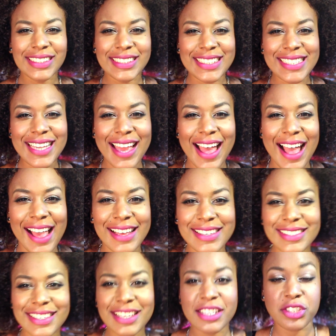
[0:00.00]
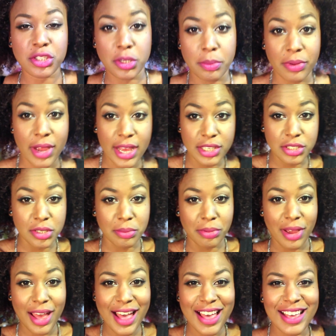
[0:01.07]
Hey guys! Surprise,
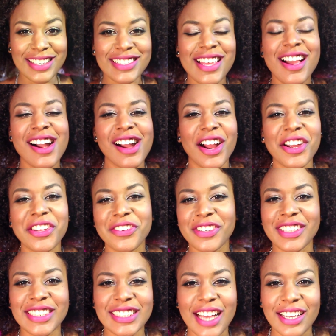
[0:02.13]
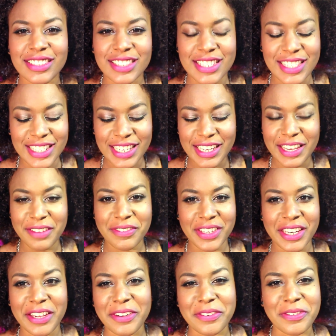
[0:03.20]
surprise! Are you really shocked to see a
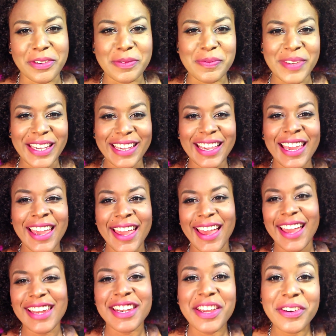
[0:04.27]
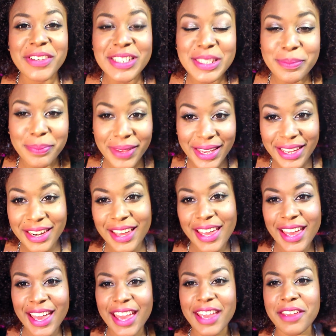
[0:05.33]
video from me? I know it's been
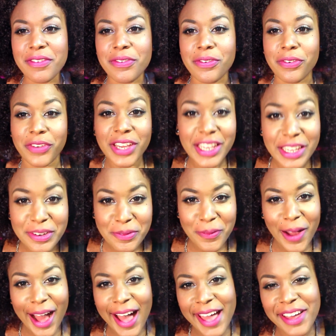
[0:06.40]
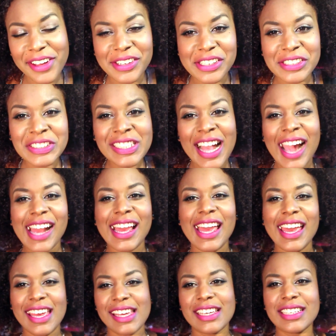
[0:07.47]
a freaking while
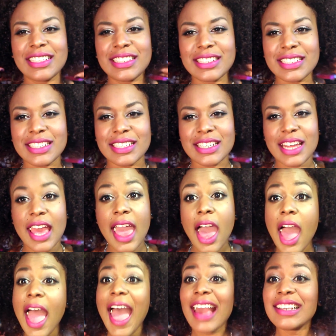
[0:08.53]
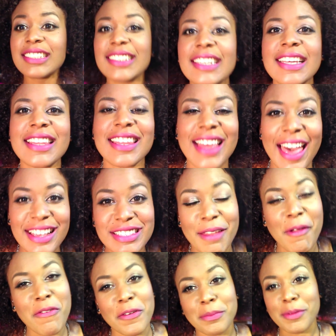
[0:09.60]
and actually the last
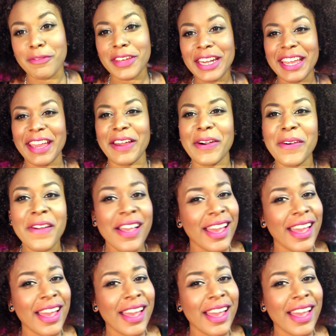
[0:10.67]
time I filmed a video